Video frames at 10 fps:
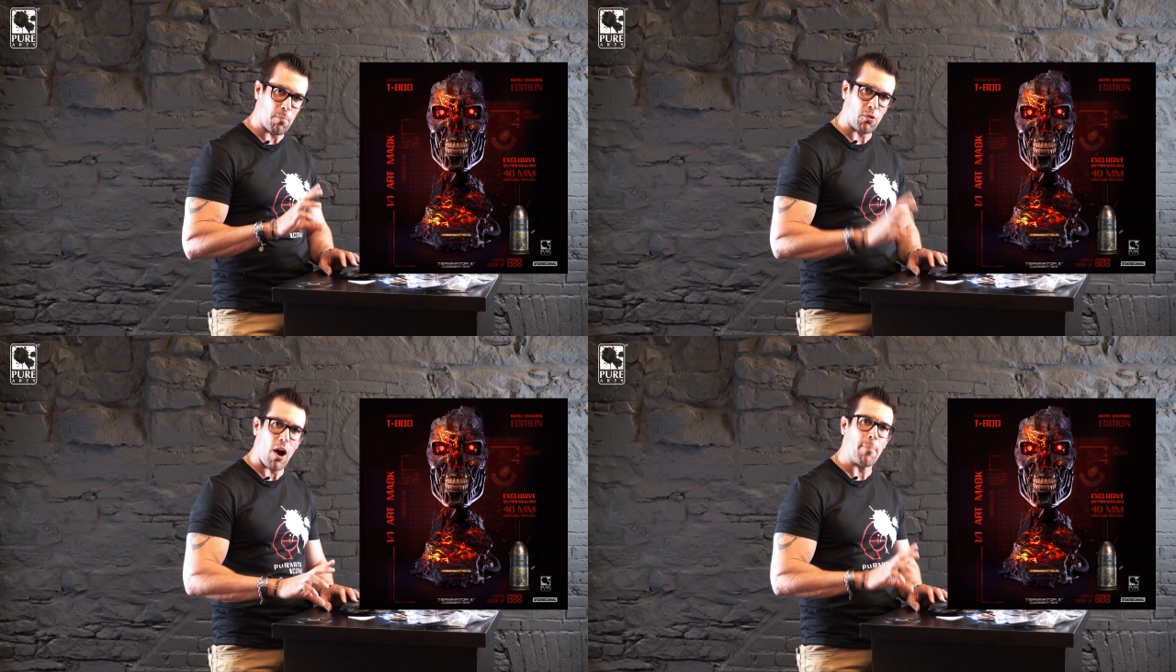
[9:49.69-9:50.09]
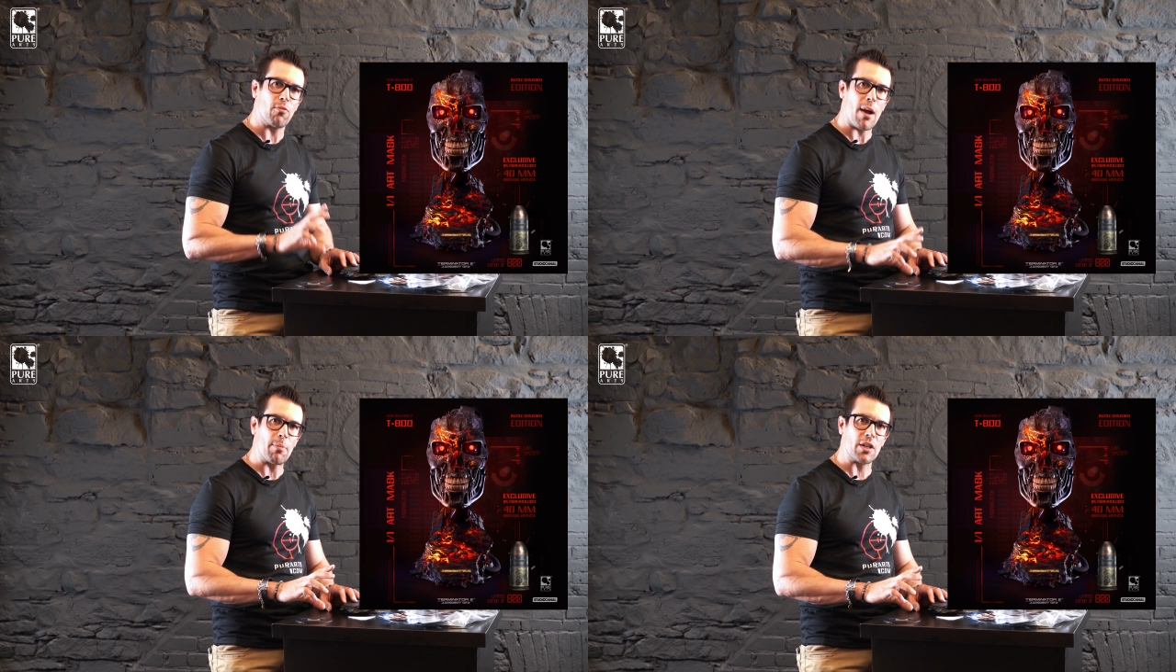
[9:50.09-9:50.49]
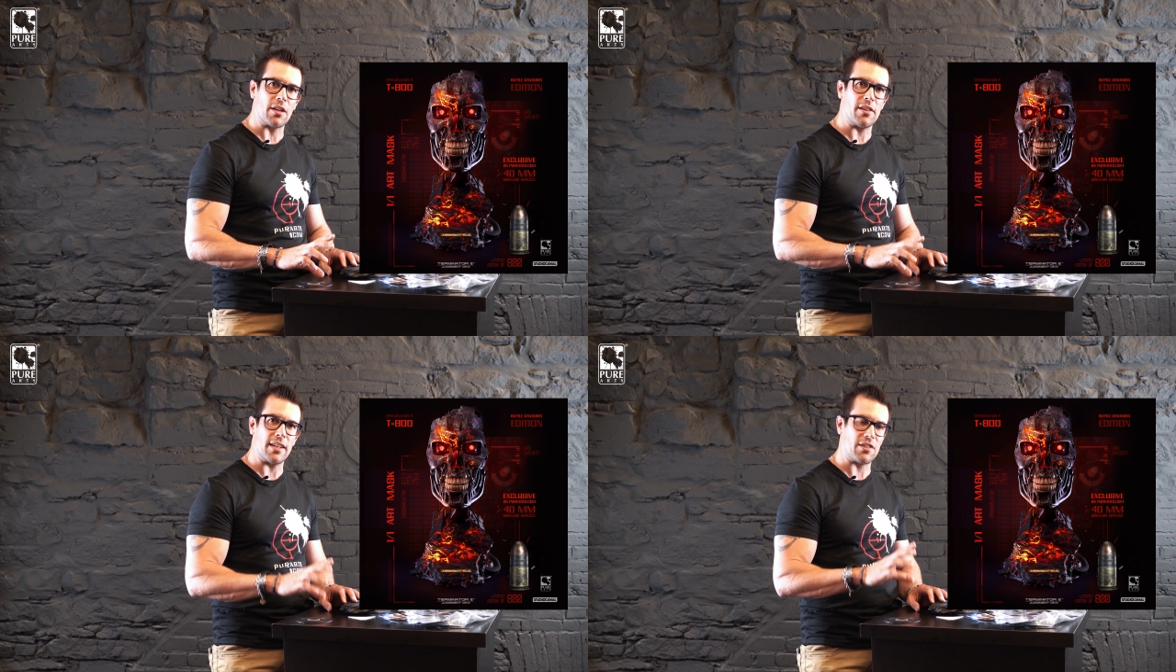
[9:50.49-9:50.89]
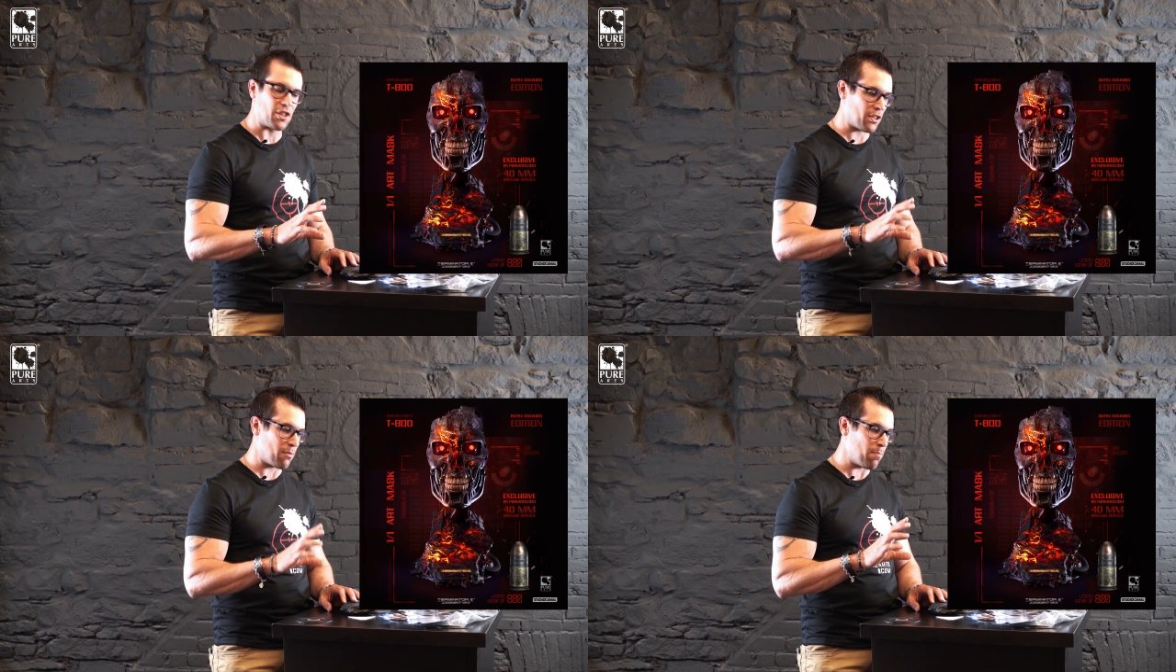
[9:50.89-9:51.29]
prop replica that's
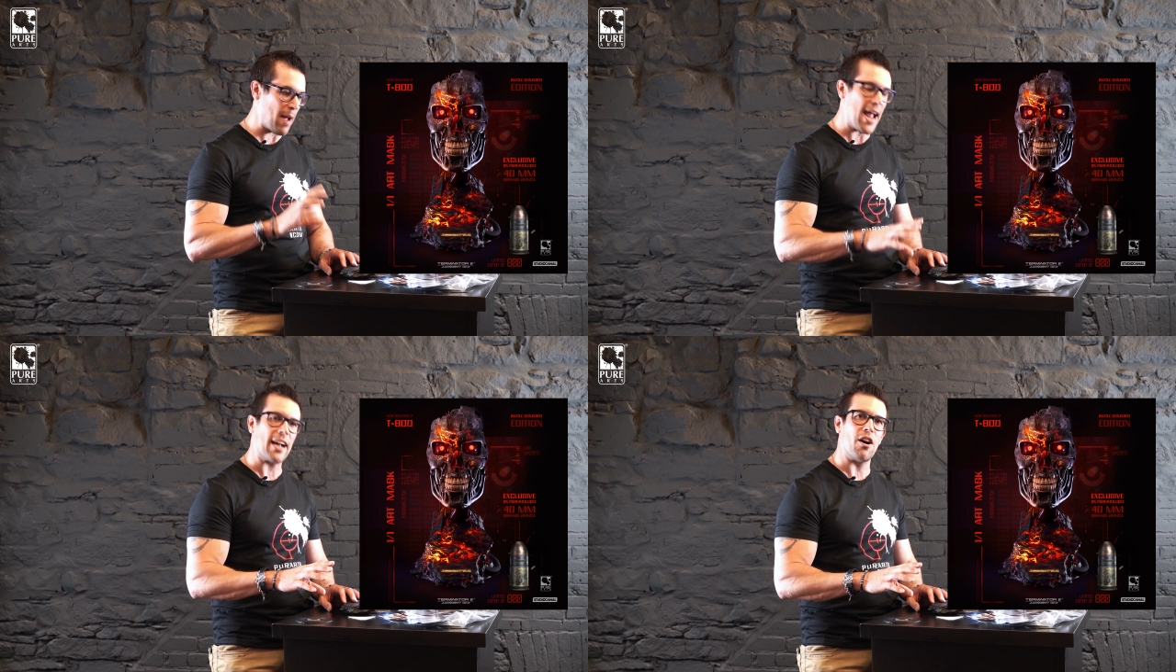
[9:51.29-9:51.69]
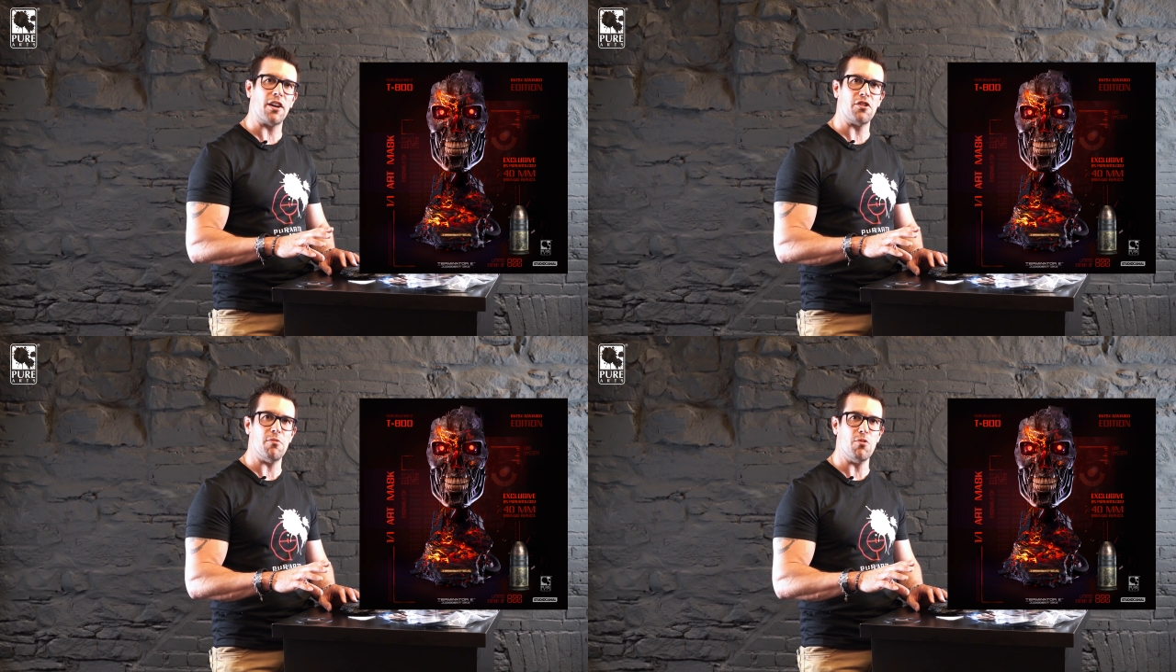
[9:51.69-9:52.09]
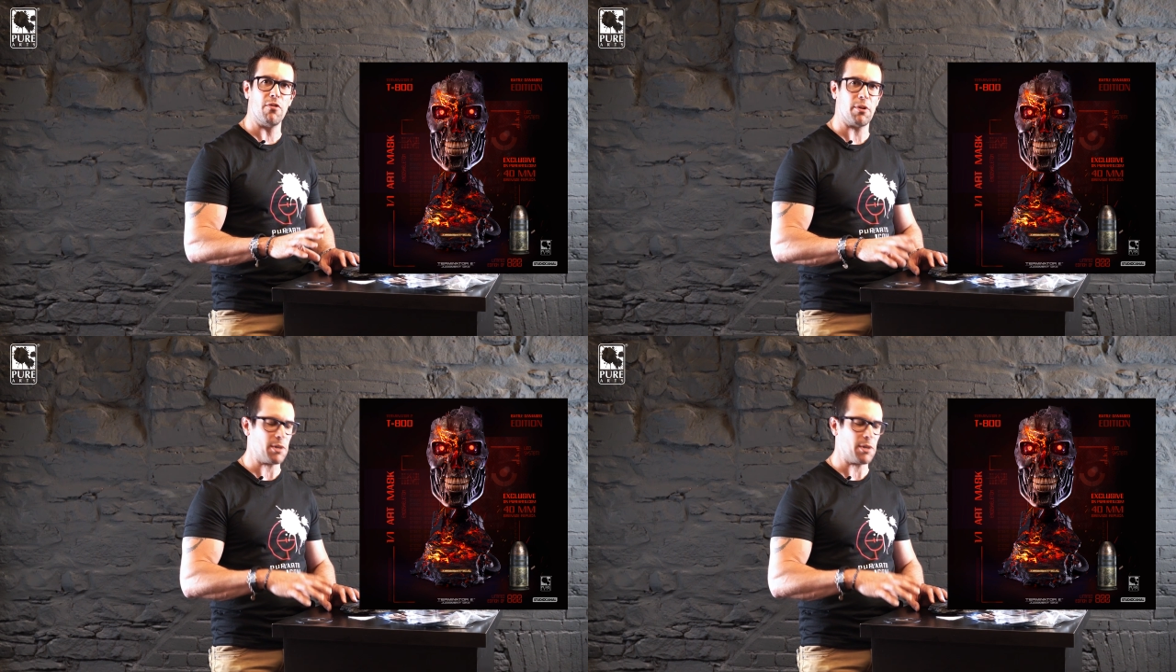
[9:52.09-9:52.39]
just bang on to the movie.